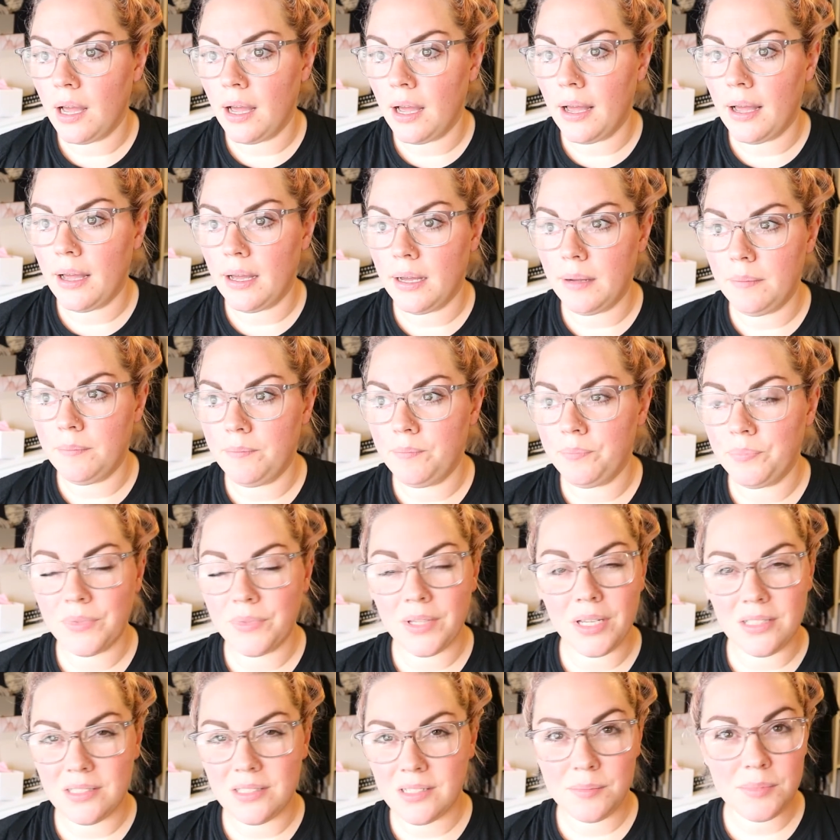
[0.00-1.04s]

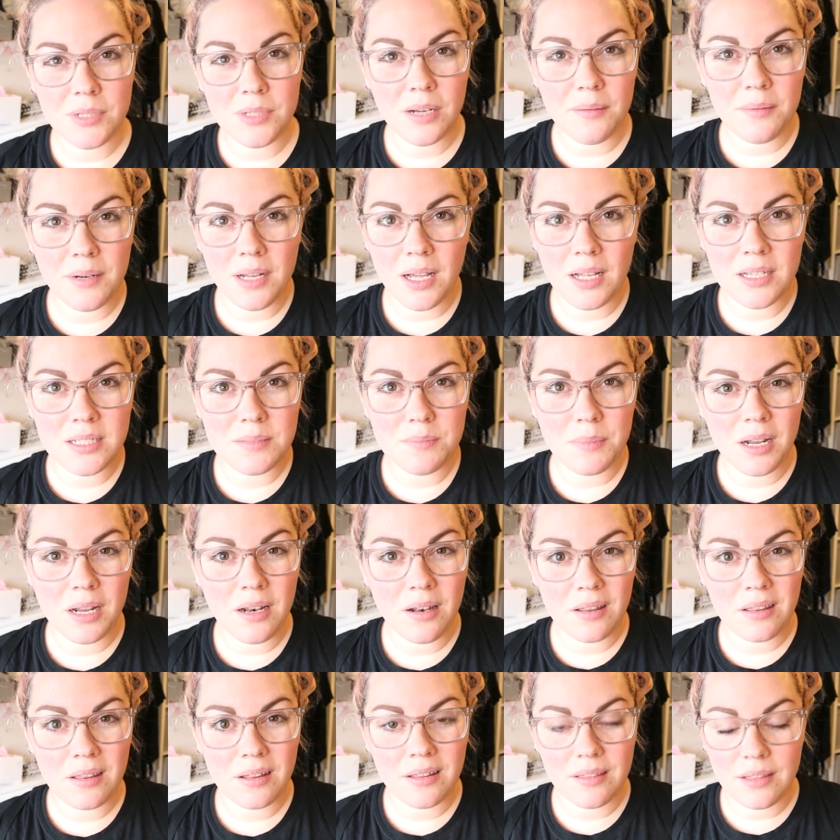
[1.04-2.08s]
sometime last
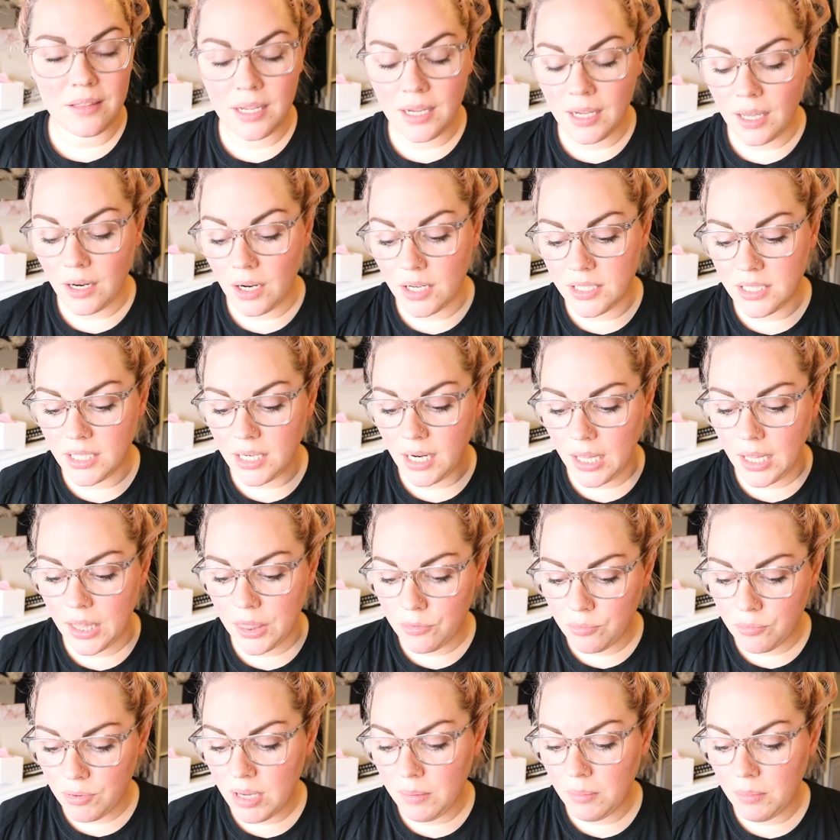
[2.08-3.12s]
month, I think, and I did a
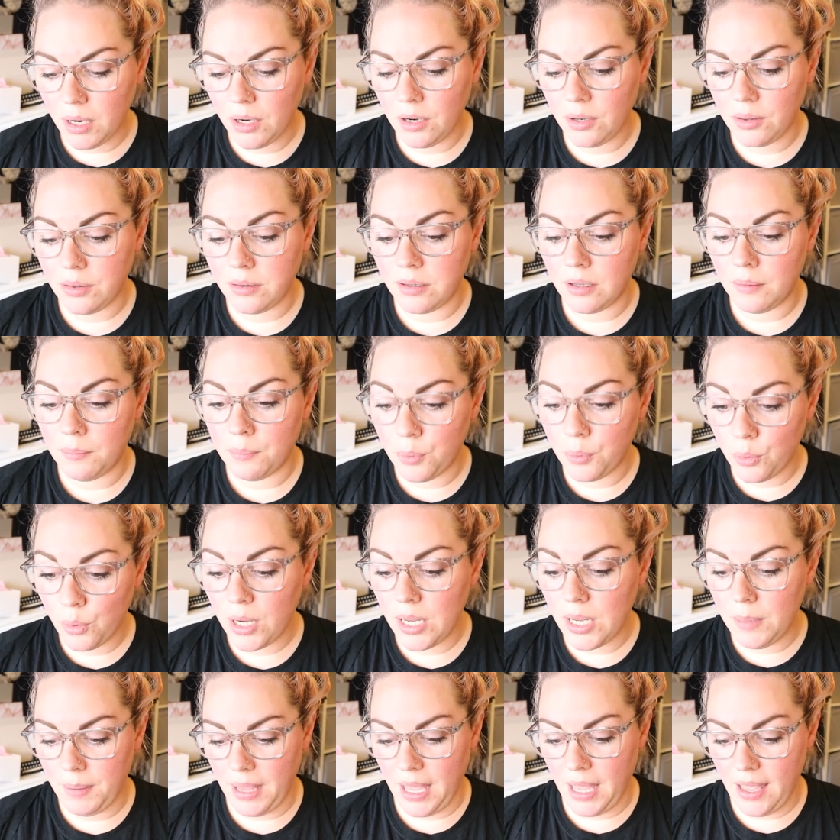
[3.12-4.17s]
3-month
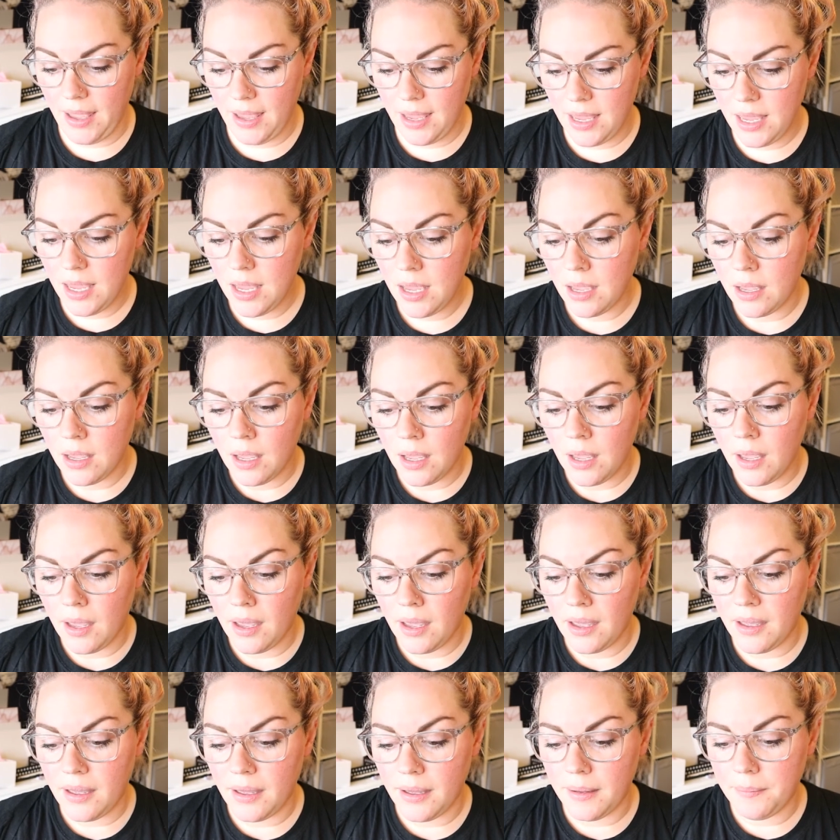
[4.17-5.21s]
prepay,
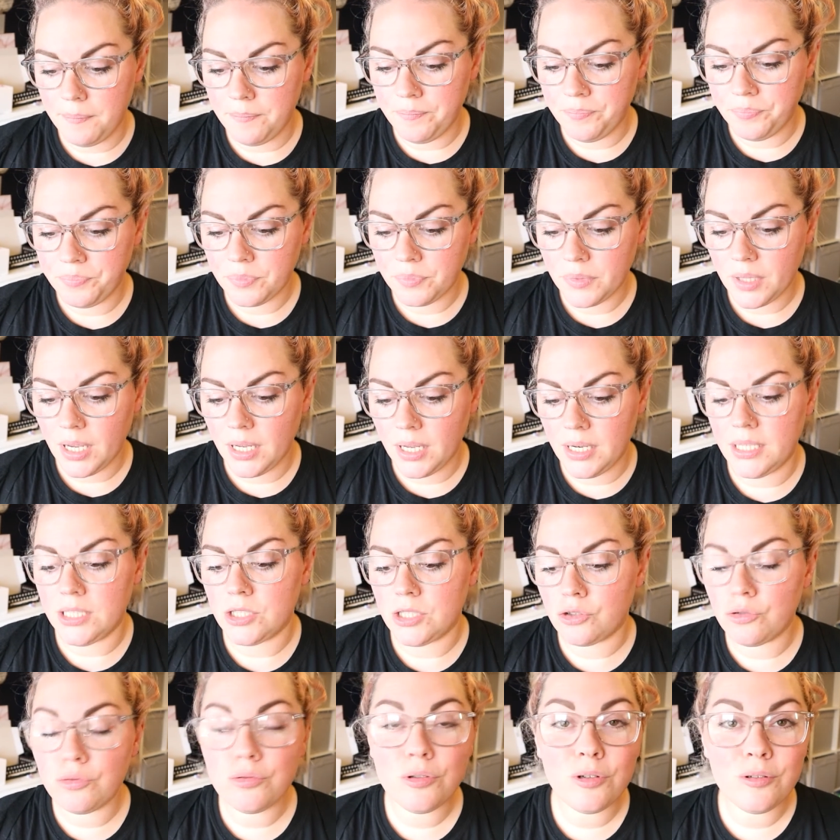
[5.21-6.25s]
and it's
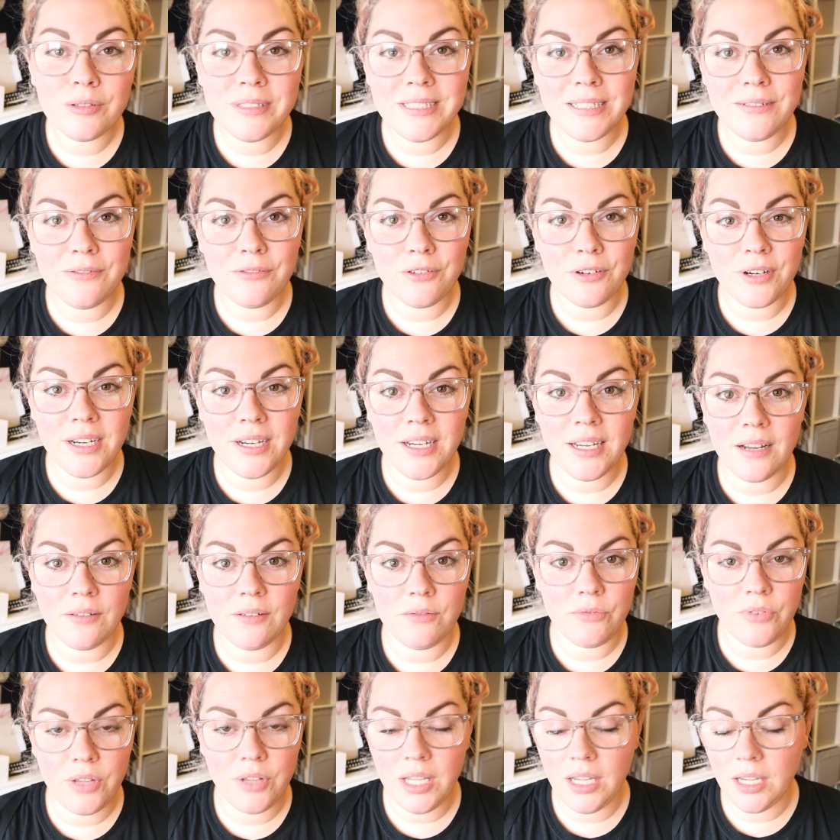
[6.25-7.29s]
cruelty free
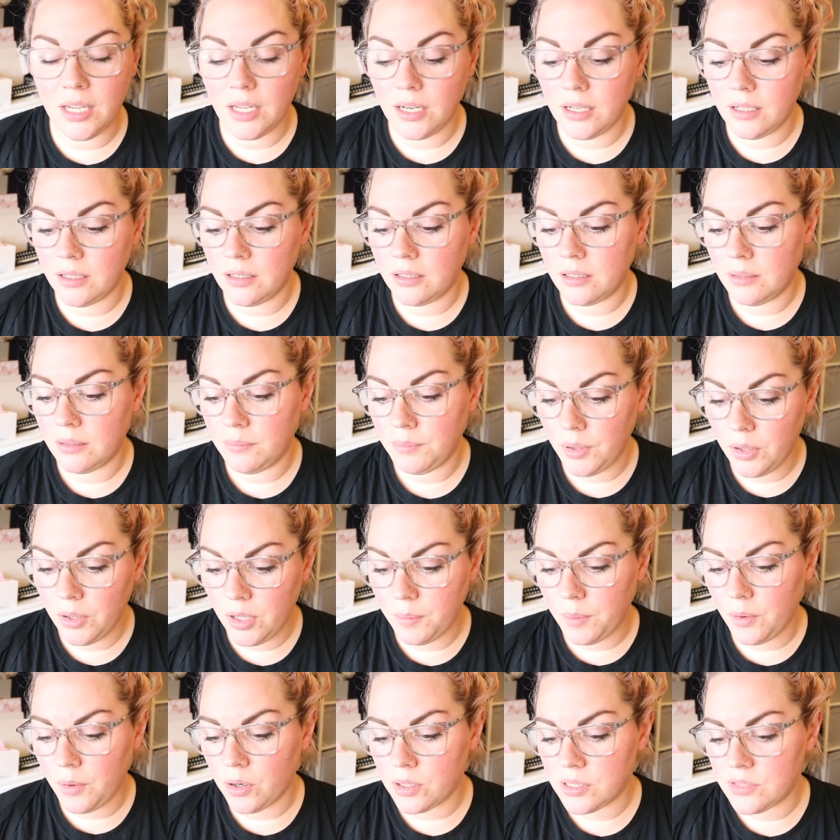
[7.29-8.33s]
and vegan beauty
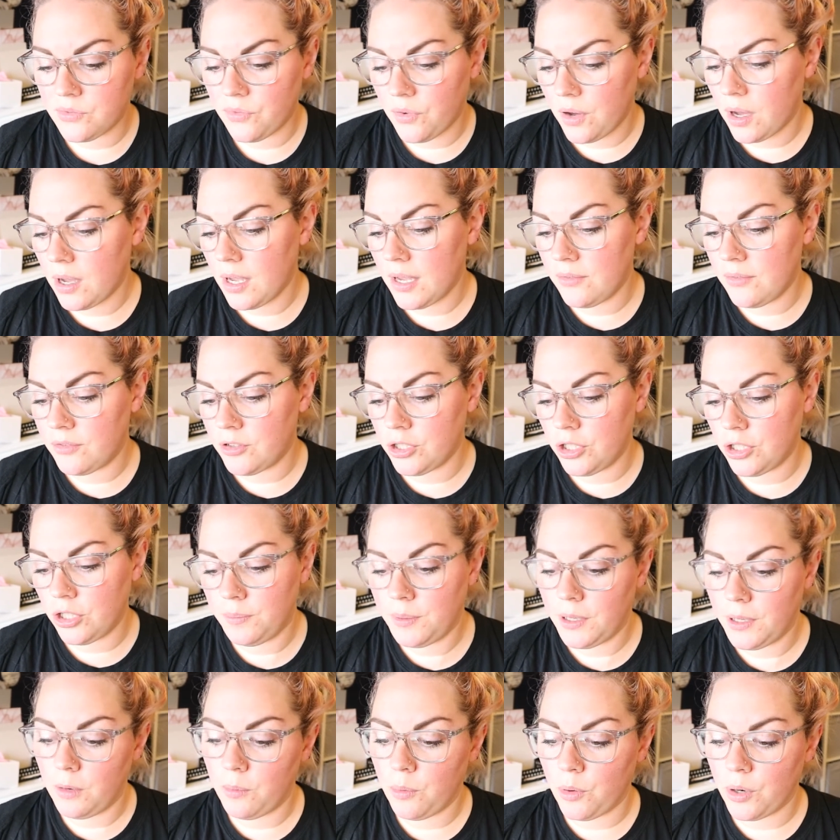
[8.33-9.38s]
box. 5 new
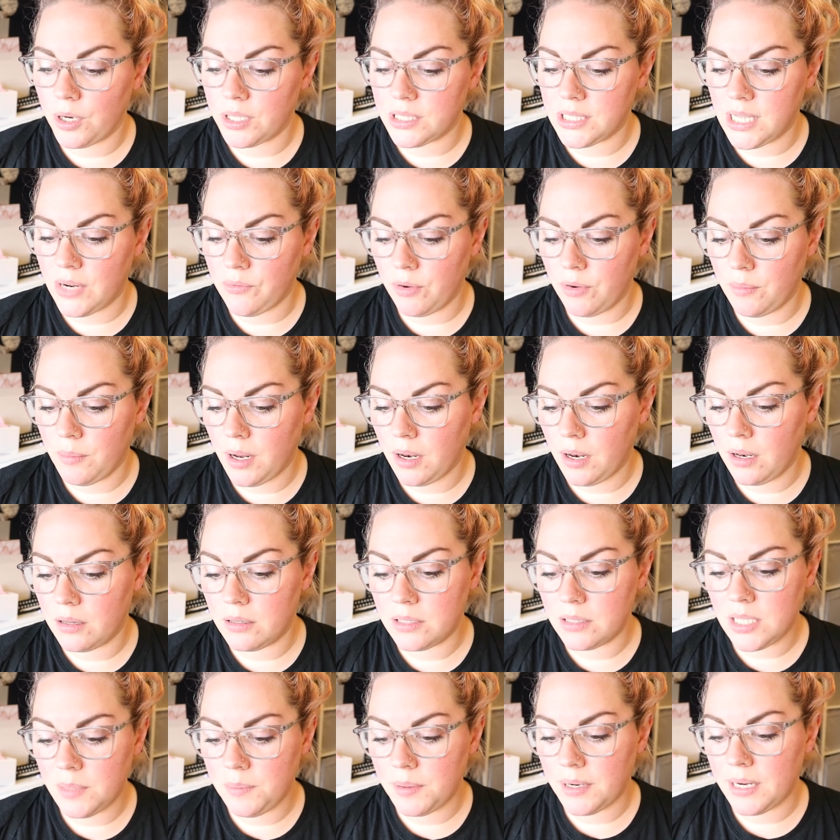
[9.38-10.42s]
beauty products every month.
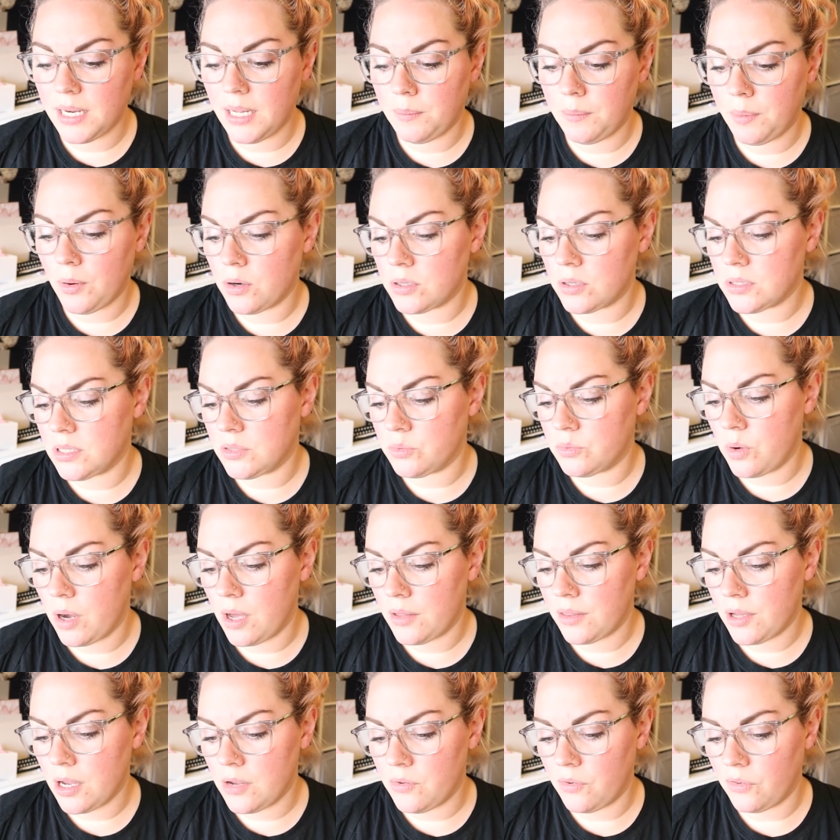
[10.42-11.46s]
Typically a box is
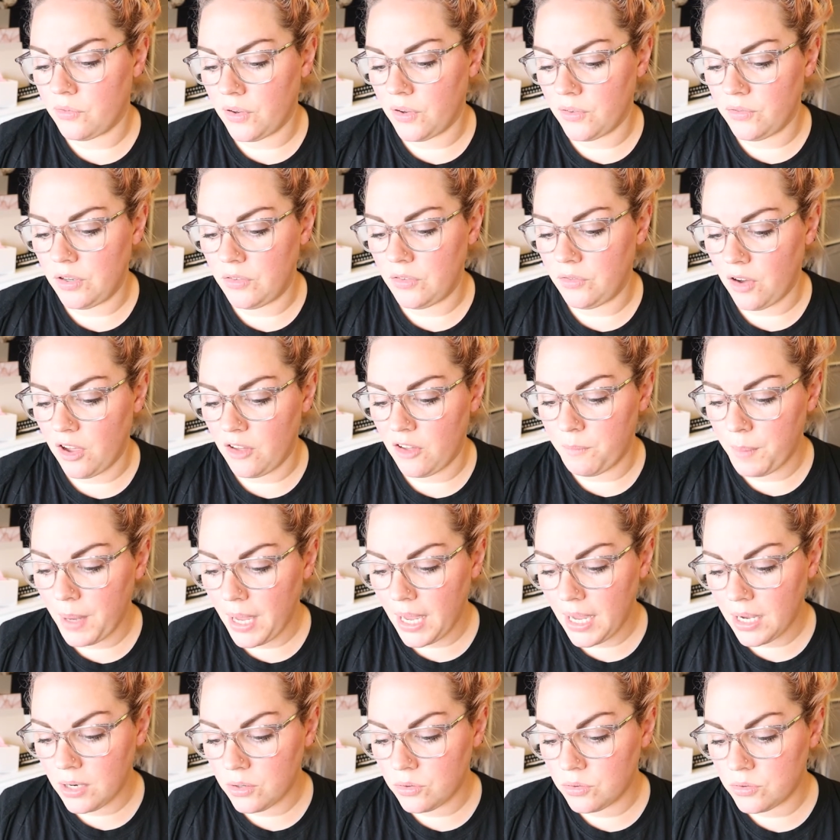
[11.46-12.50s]
worth over
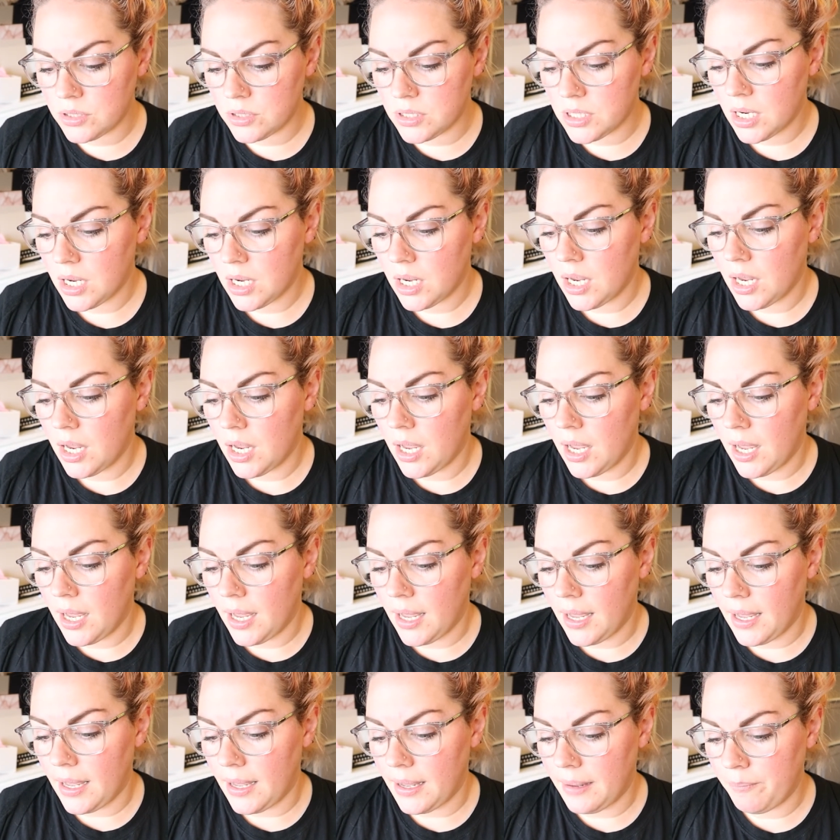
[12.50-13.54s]
£55,
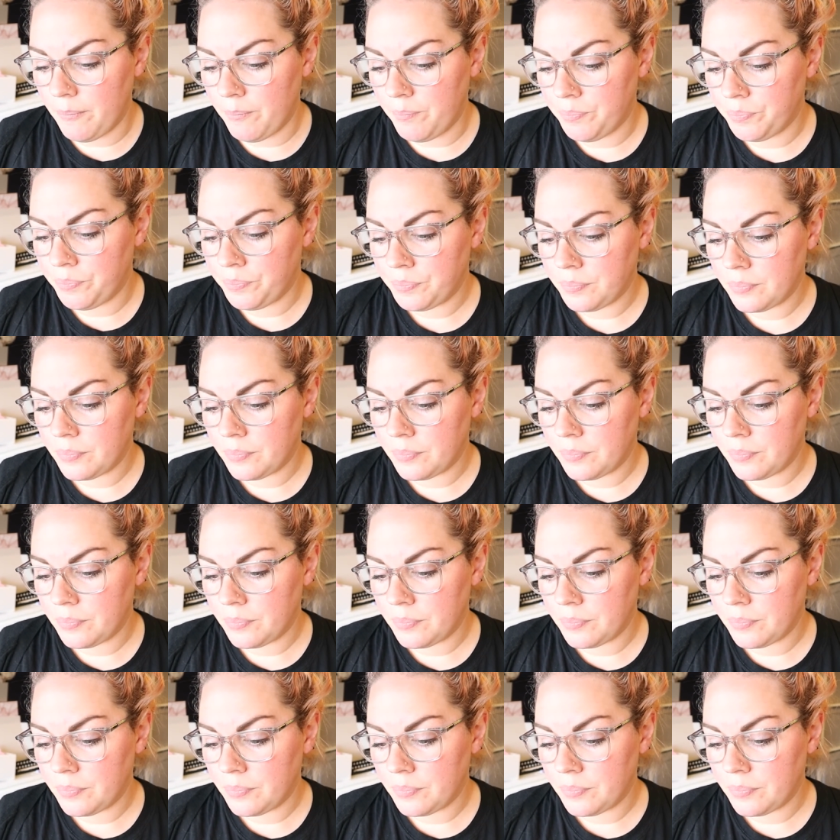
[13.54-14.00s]
and